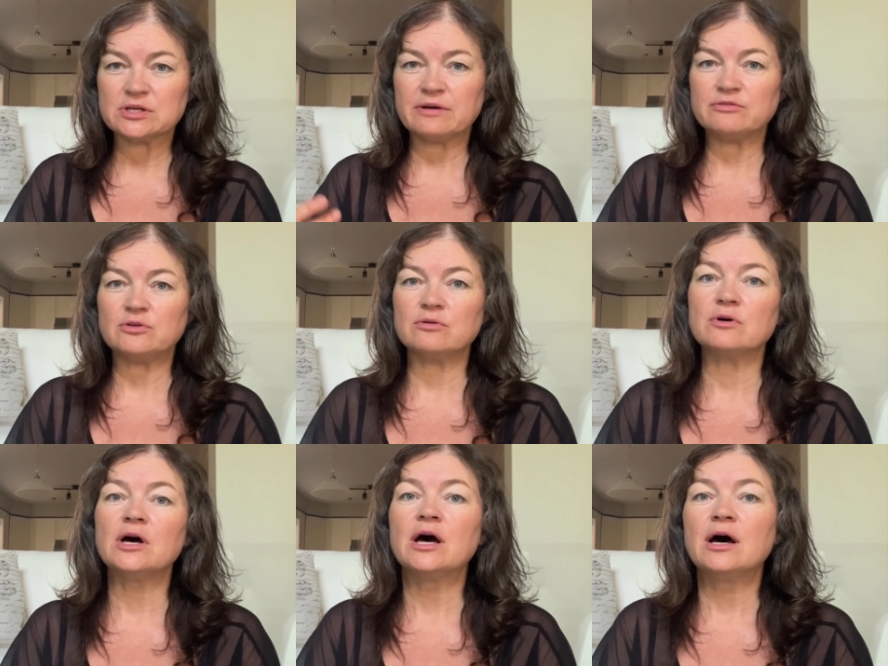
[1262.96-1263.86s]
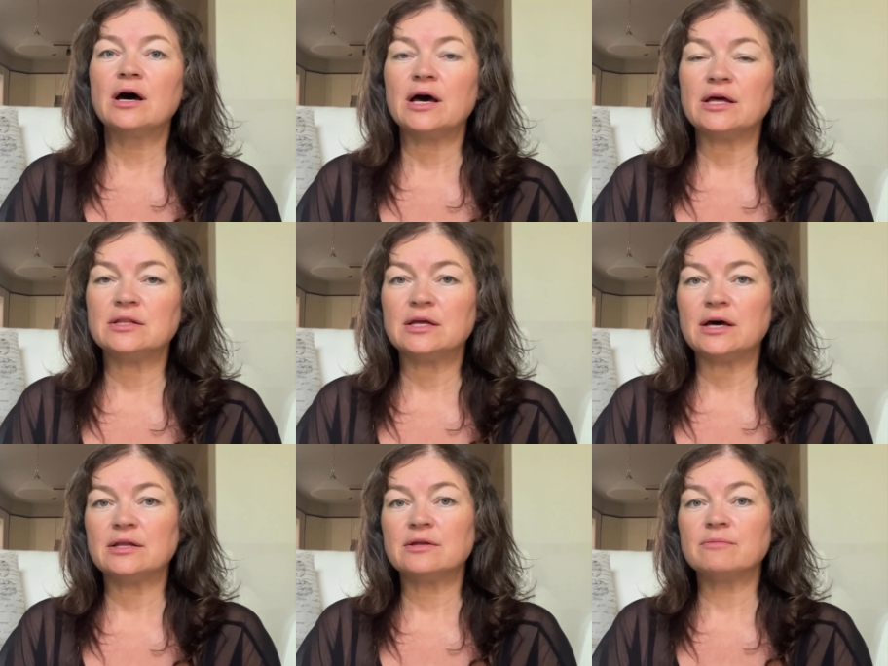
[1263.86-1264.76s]
have to add
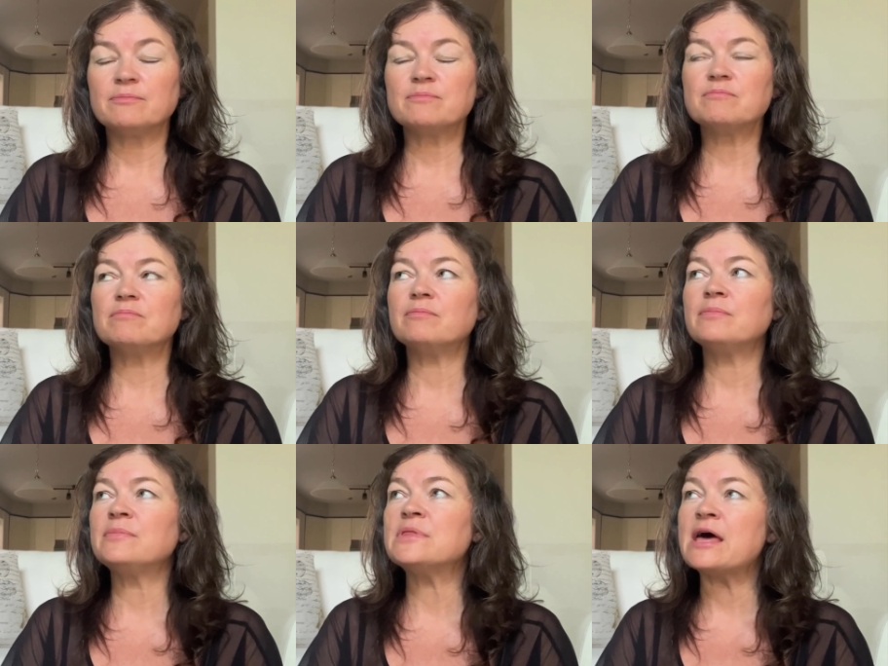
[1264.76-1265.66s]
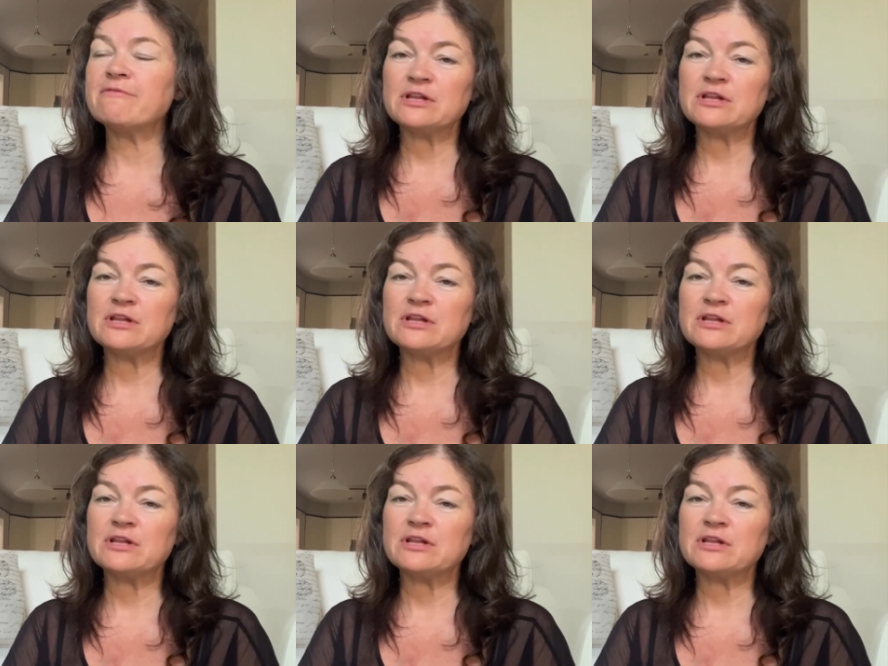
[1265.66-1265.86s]
that." Never,